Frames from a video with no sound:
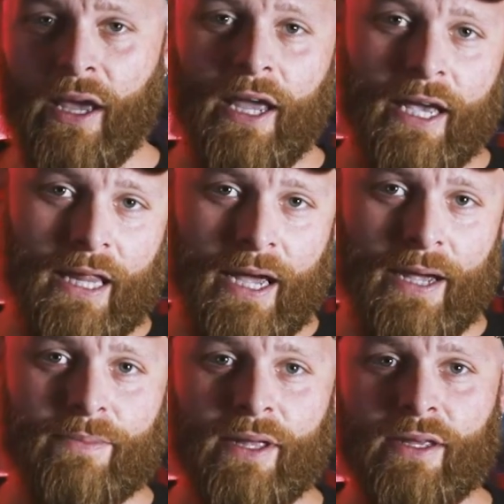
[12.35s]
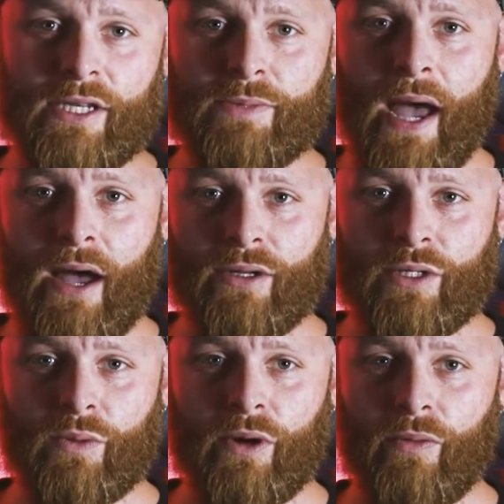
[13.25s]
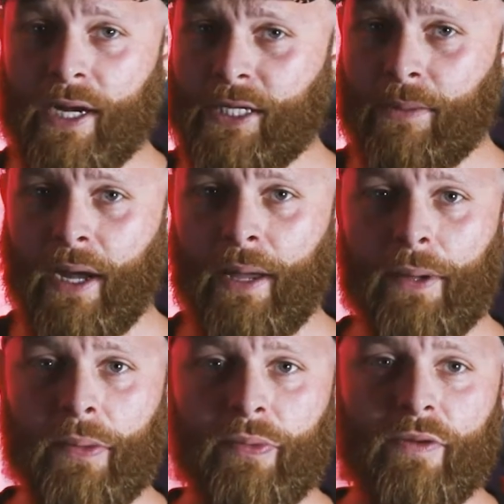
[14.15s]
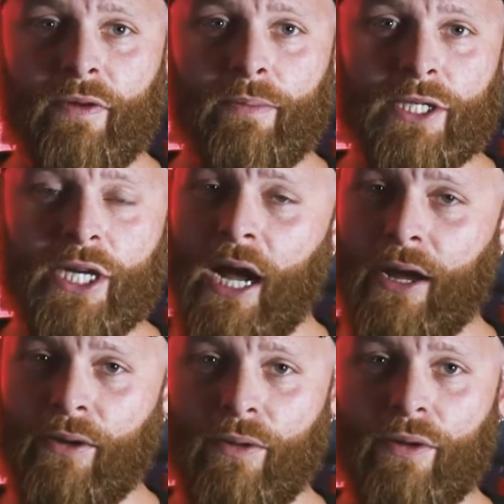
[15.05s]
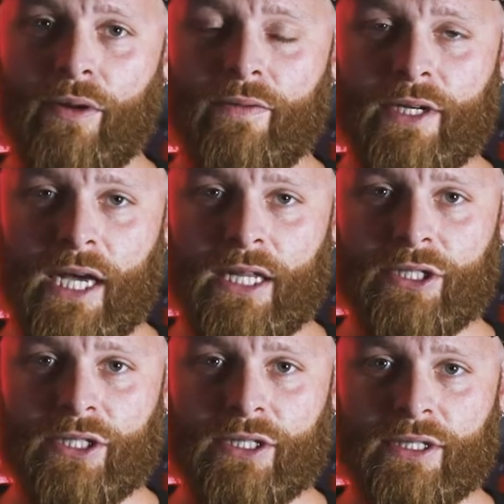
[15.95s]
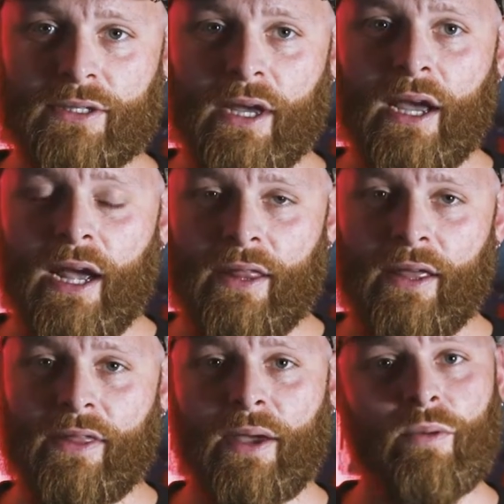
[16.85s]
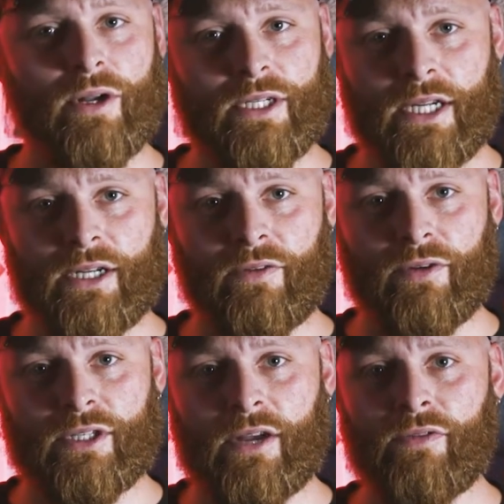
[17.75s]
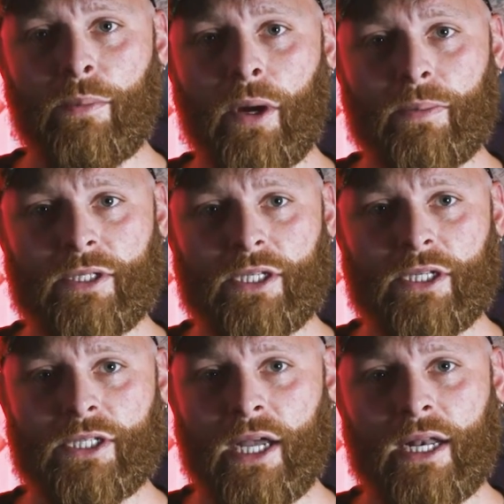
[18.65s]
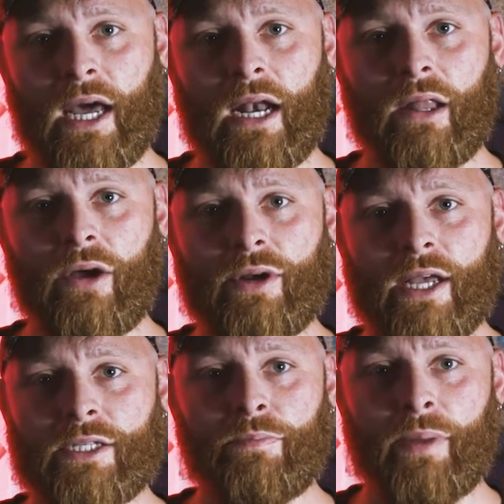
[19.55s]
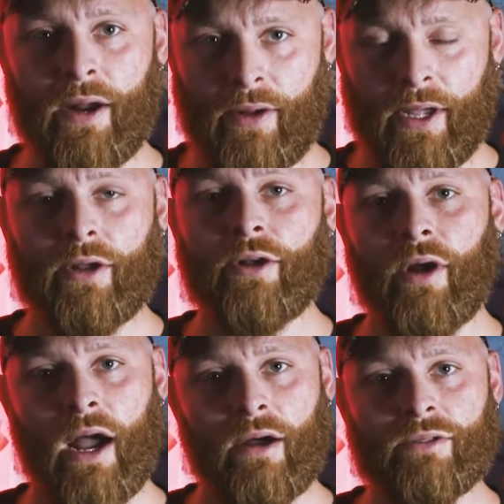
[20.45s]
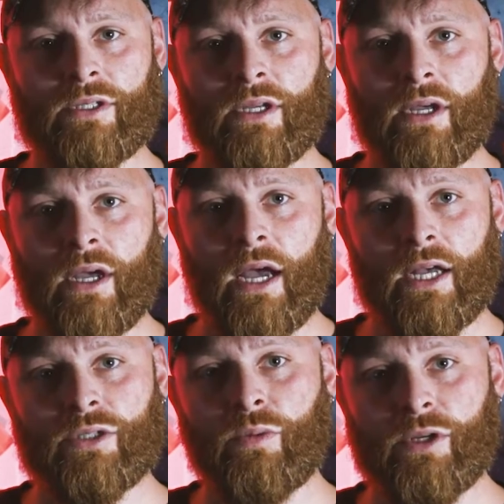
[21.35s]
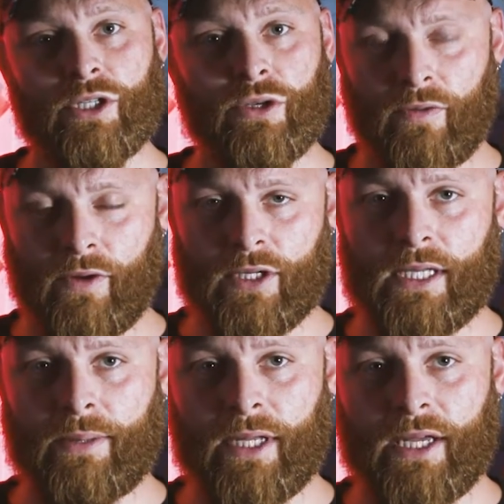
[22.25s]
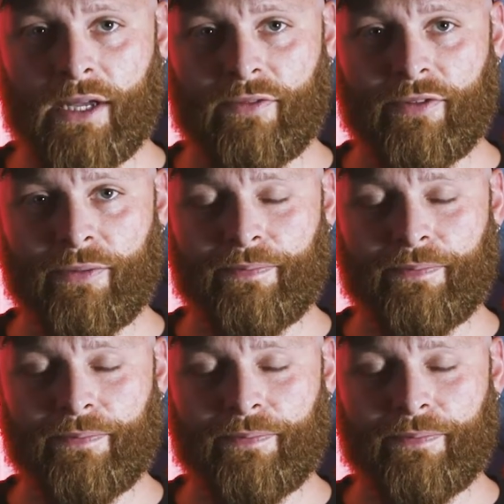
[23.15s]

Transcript: He claimed that these mounds were erected by a people of a much higher order of intelligence, and that they were intended for several purposes and not alone as burying grounds, as was universally believed.